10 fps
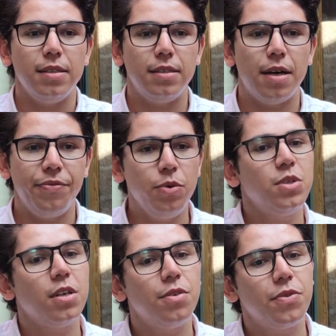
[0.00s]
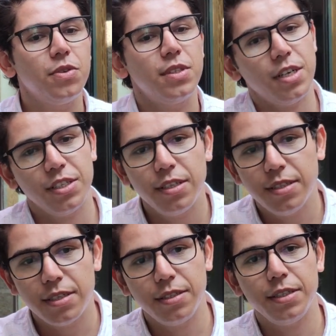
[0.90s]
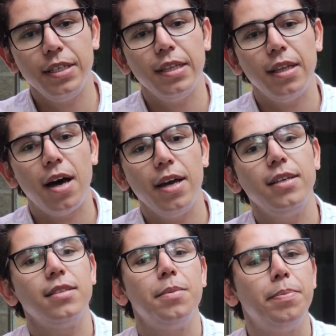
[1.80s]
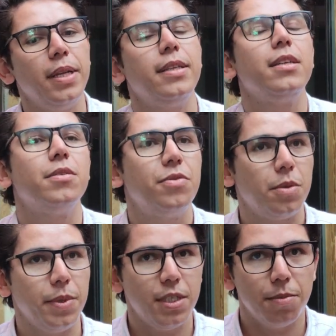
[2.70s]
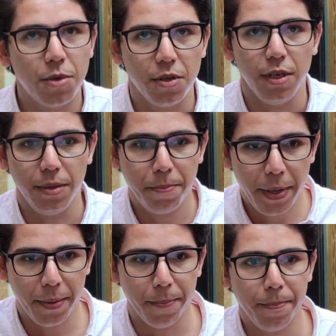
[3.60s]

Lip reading: the future of construction industry lies in building information modeling, BIM.